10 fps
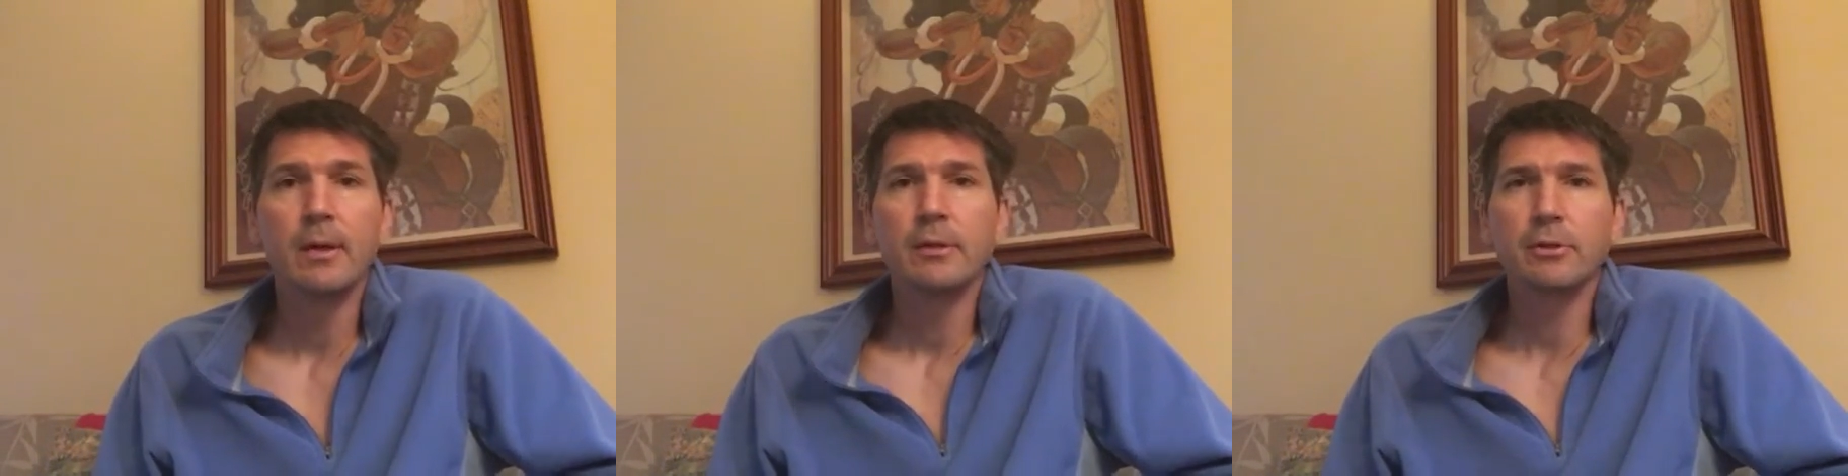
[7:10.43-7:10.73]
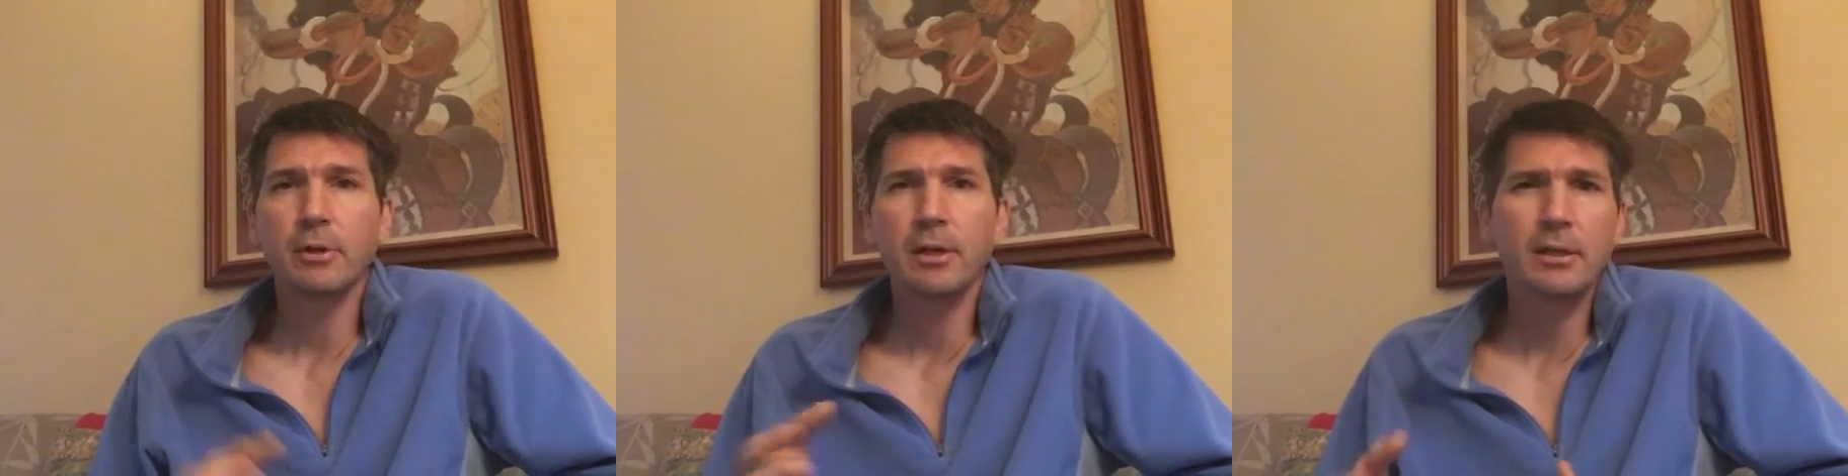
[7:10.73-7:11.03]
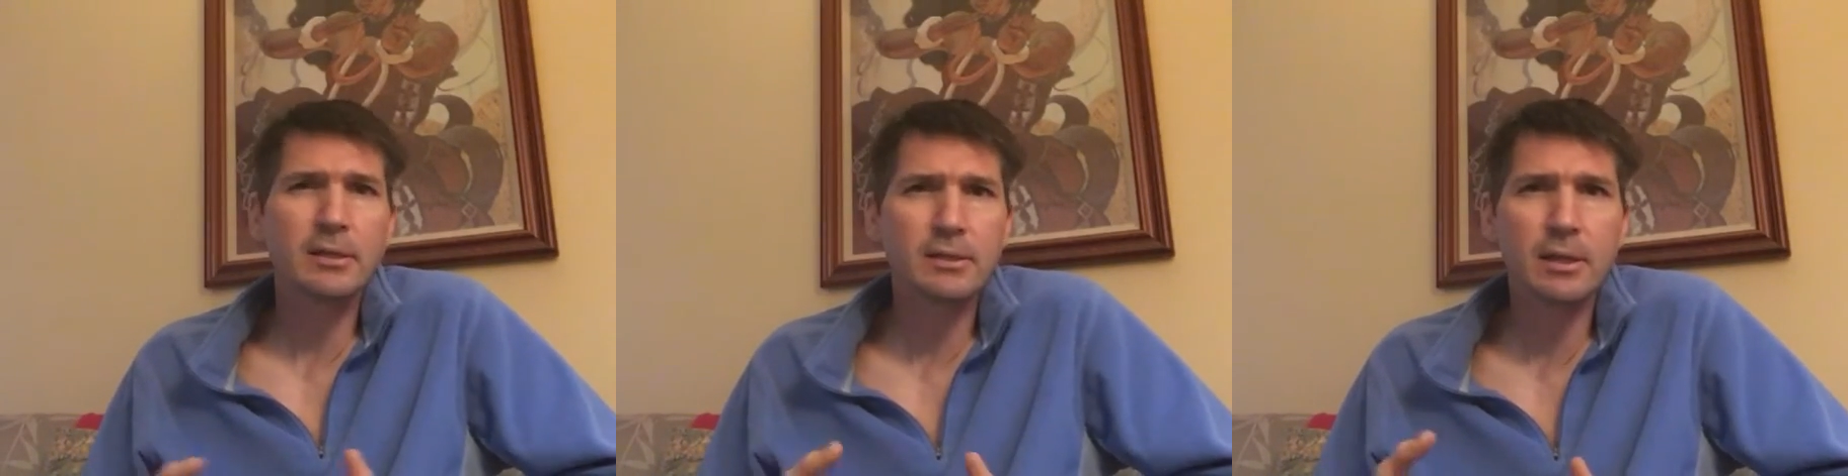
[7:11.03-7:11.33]
it
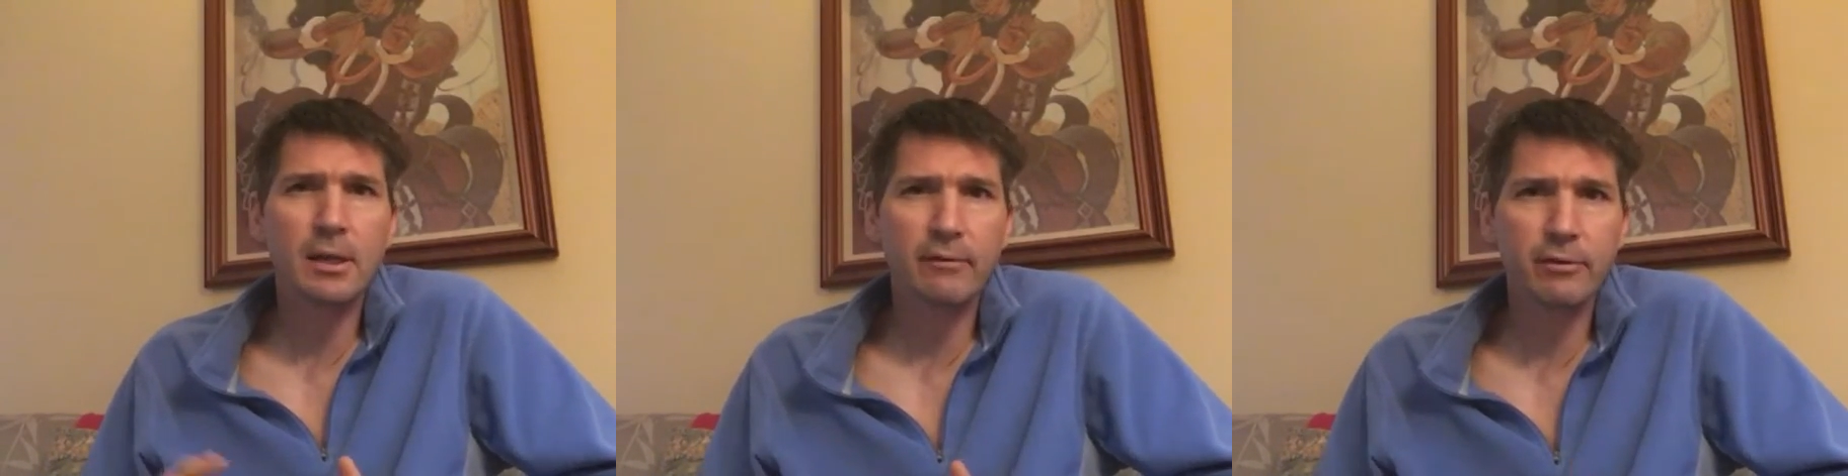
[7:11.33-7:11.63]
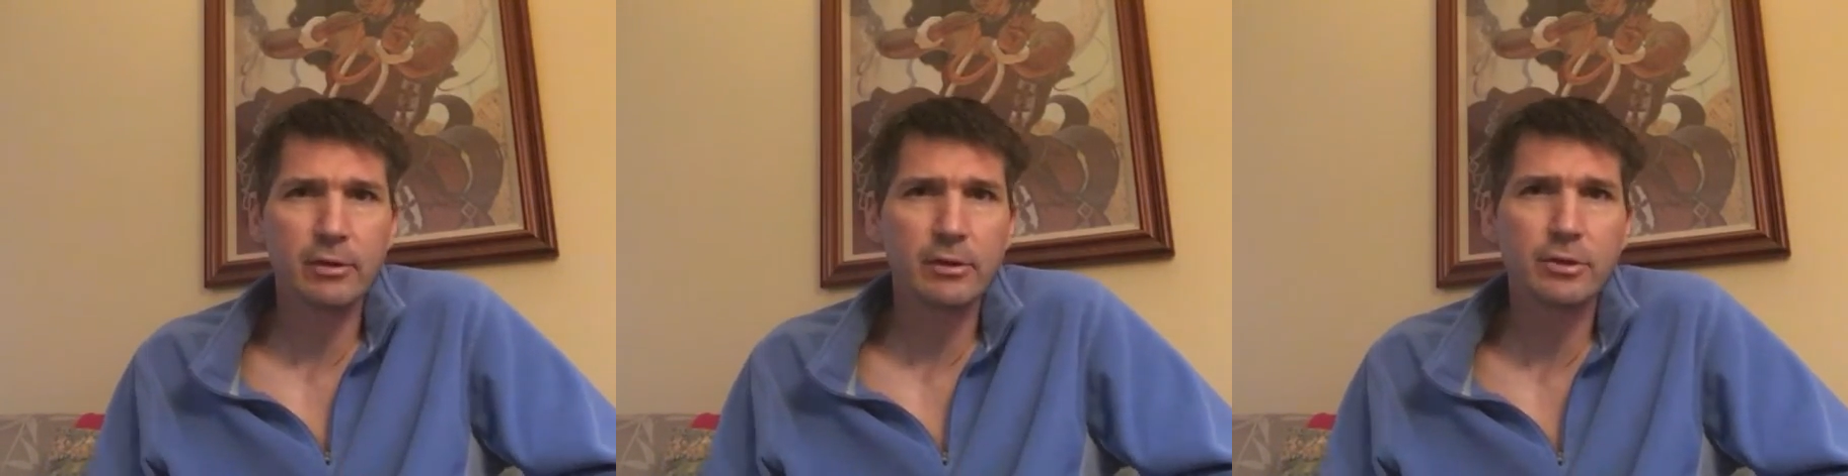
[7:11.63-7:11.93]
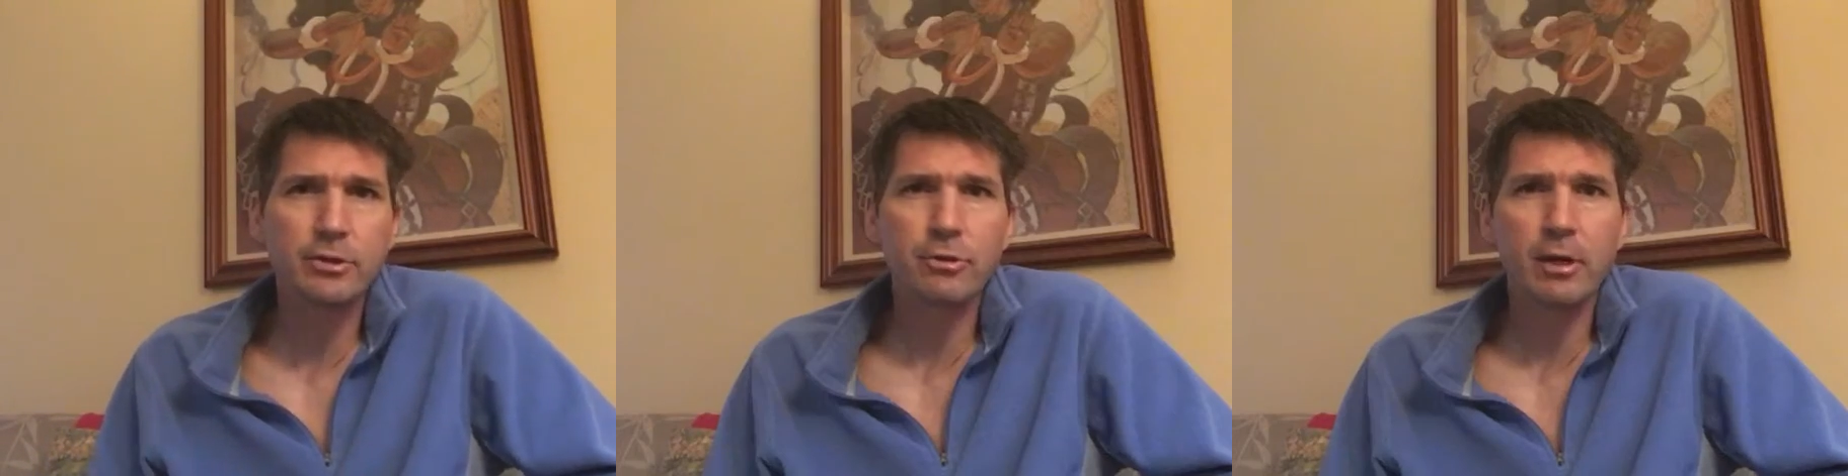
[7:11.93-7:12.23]
is kind of a
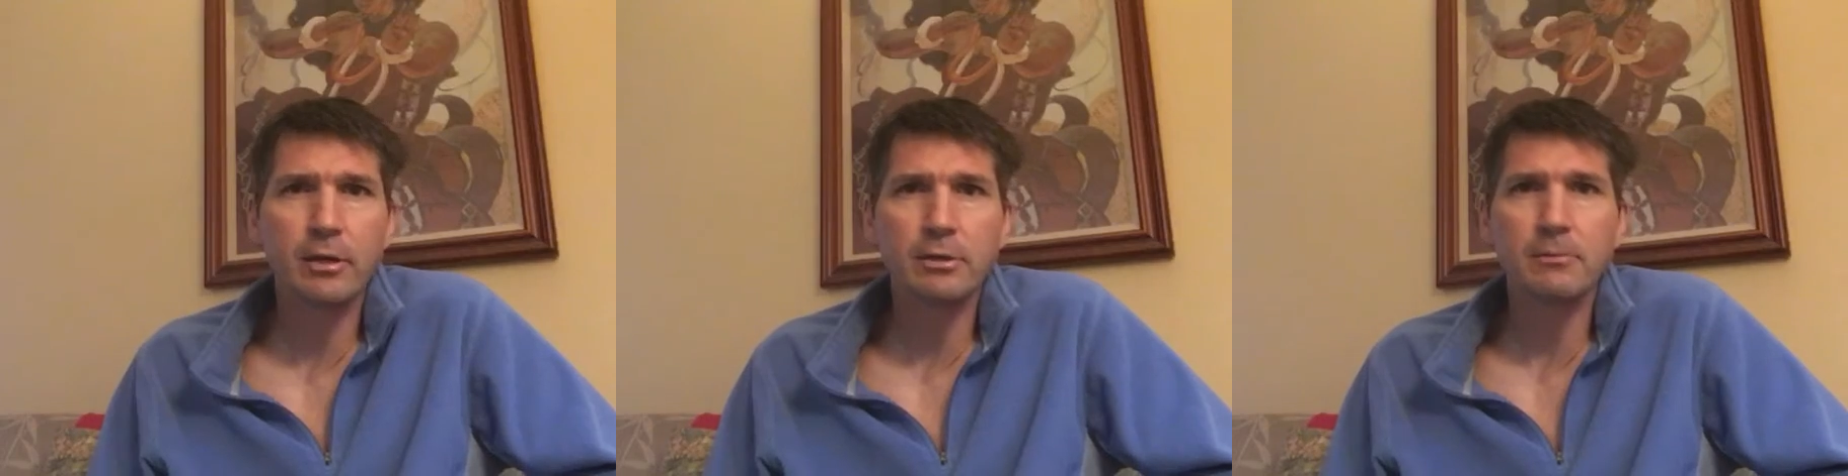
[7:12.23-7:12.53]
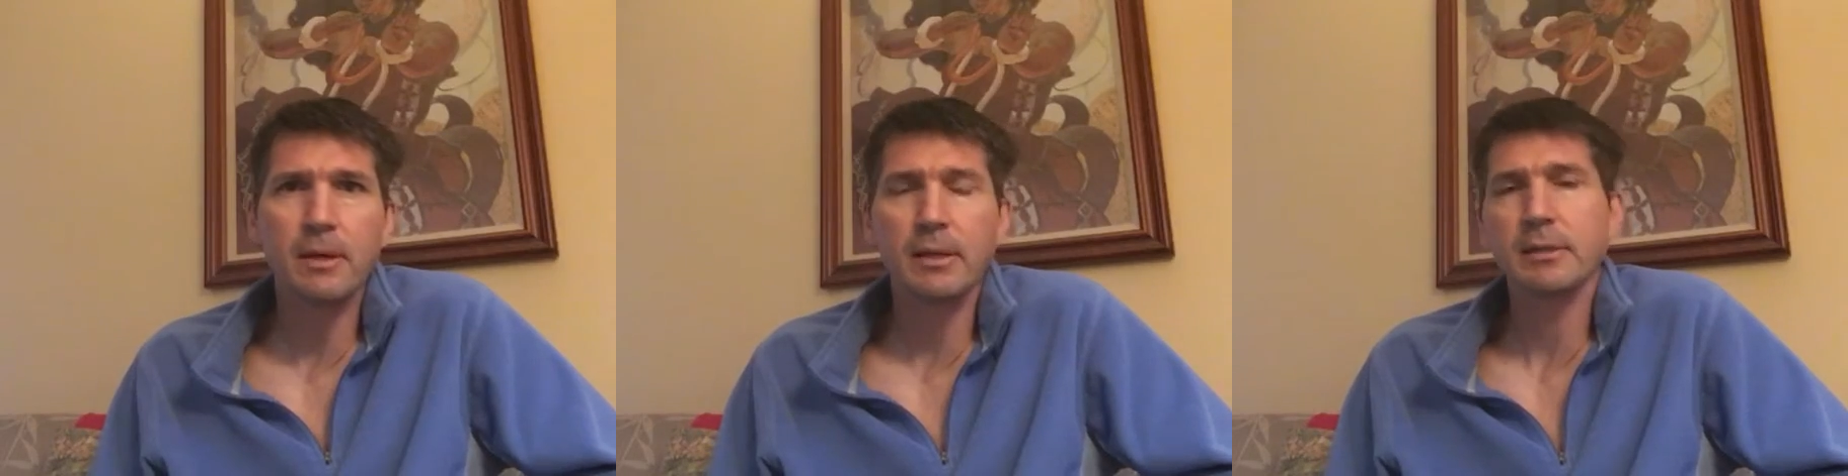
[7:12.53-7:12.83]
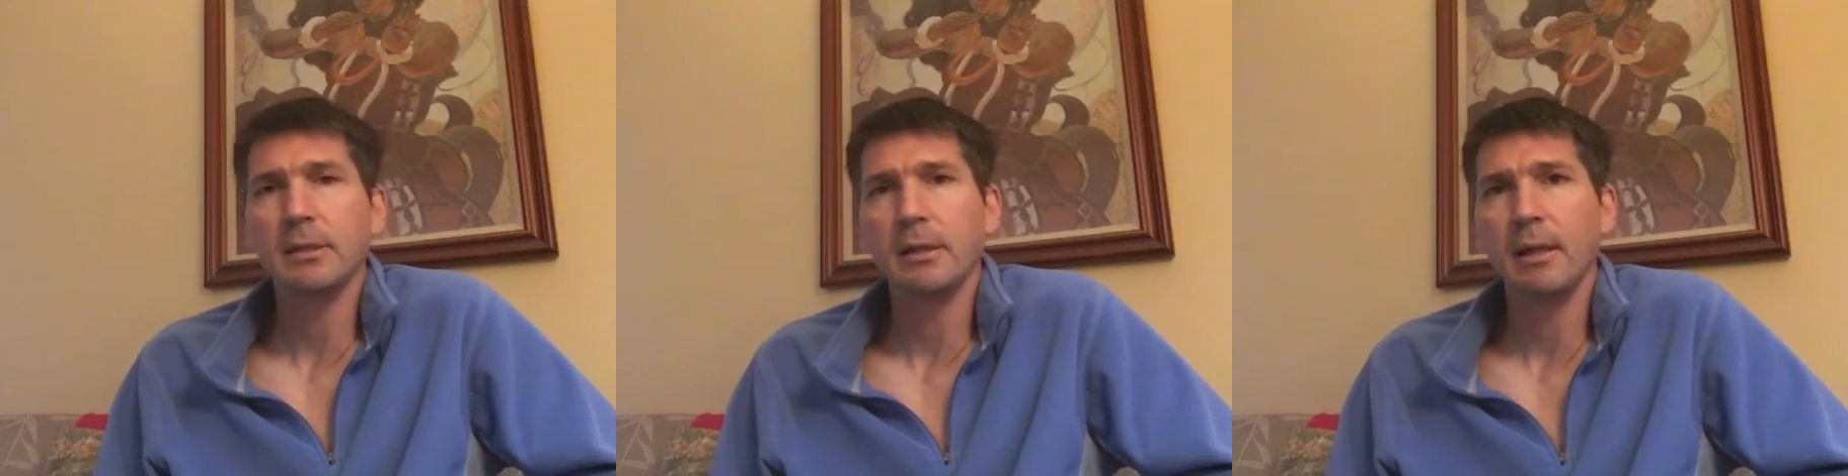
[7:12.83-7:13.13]
strange
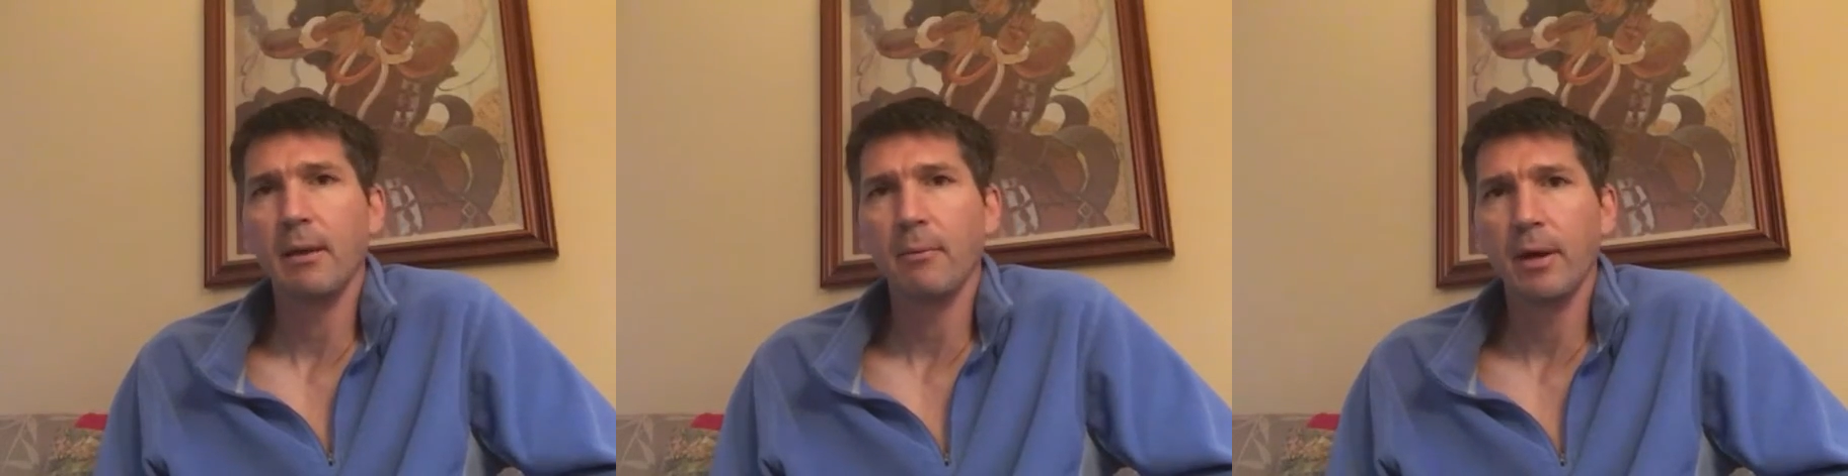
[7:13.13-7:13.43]
medicine in that way.